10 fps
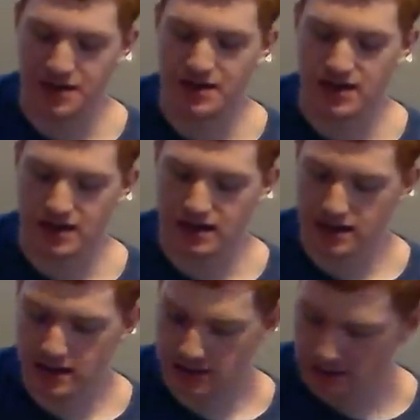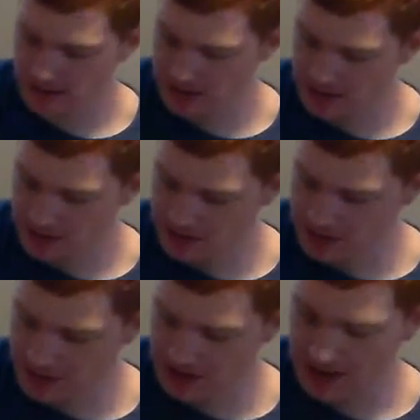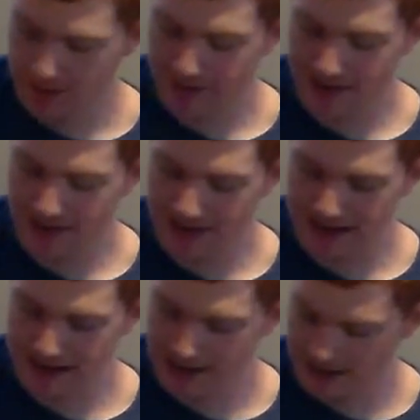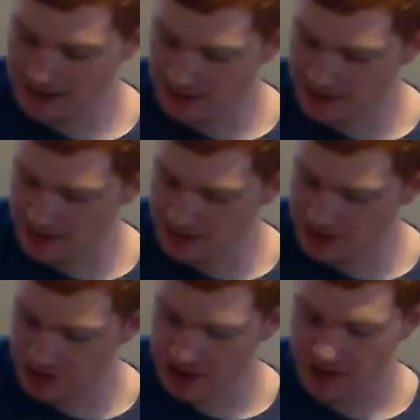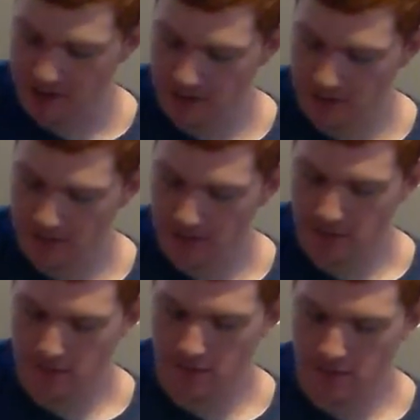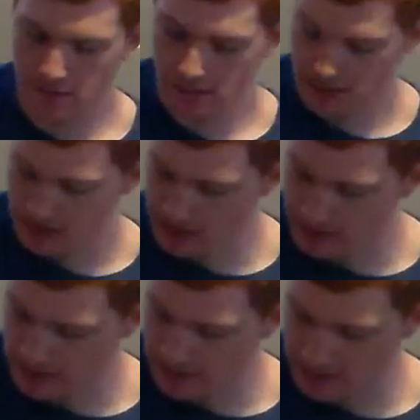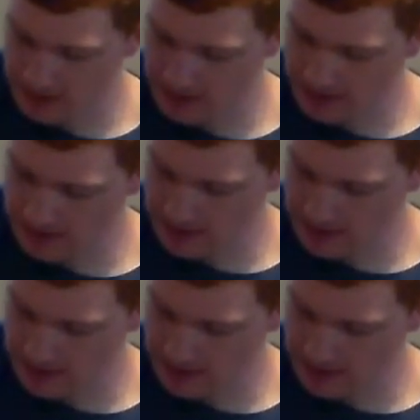B, E, G, B, E, G. So, just like